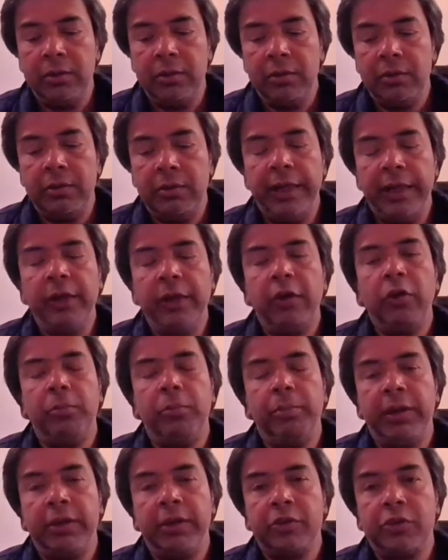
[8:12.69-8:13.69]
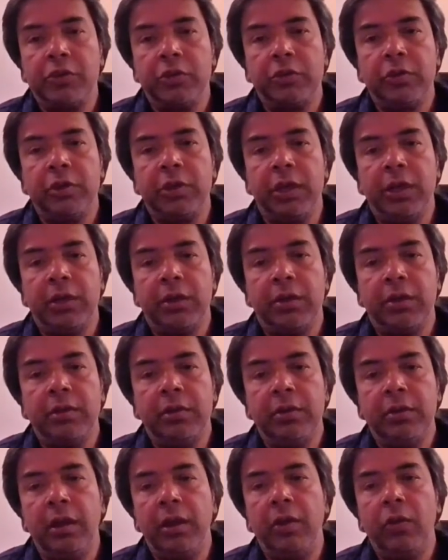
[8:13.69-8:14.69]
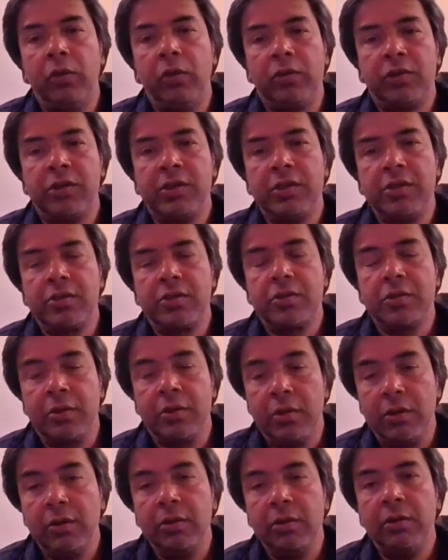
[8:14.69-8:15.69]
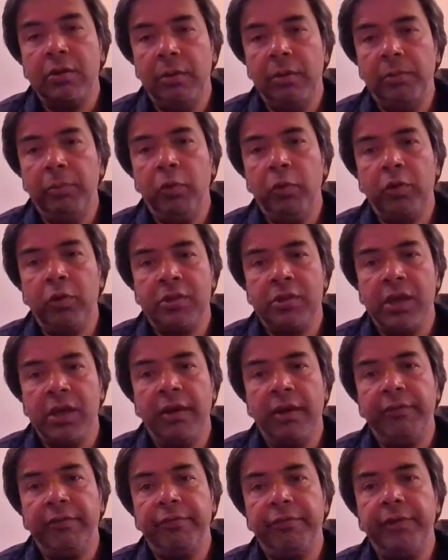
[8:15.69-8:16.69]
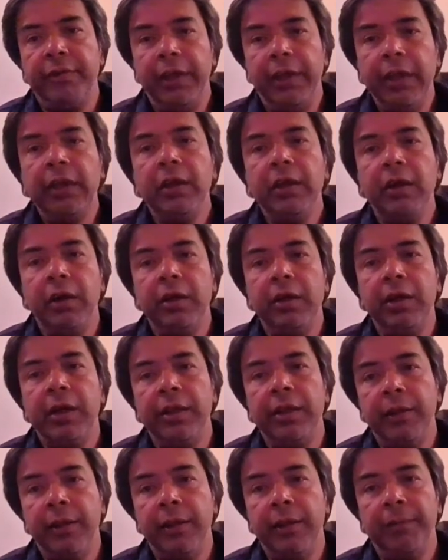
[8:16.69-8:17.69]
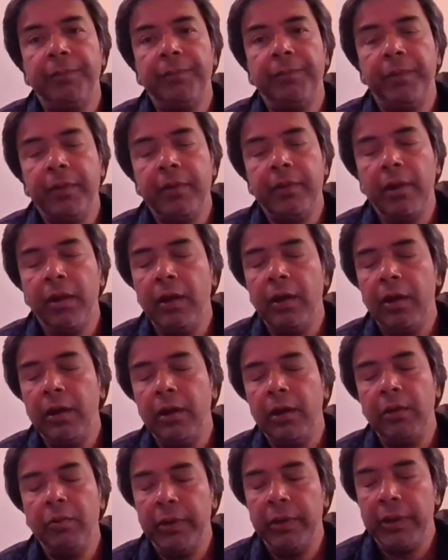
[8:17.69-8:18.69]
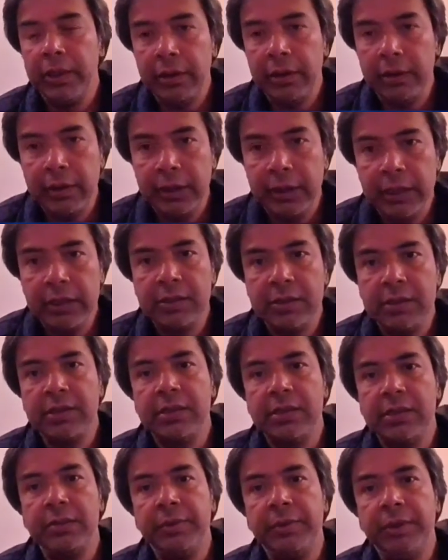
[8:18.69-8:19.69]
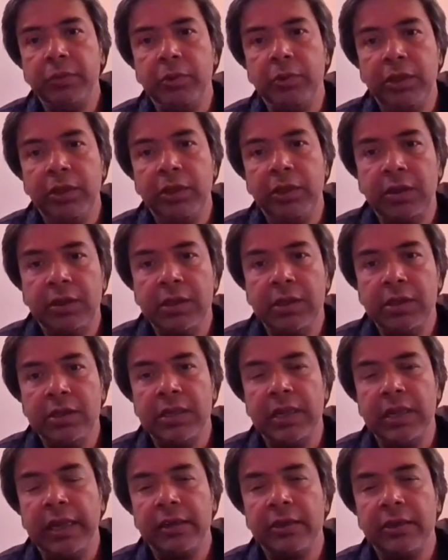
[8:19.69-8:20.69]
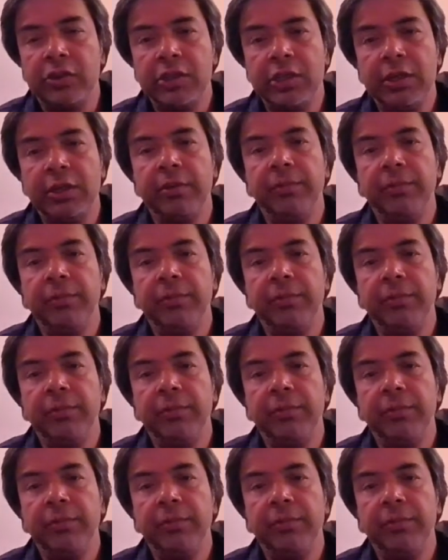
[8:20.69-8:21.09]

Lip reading: they got to make sure that the losses the boards have incurred, whether it is ECB, whether it is Lancashire,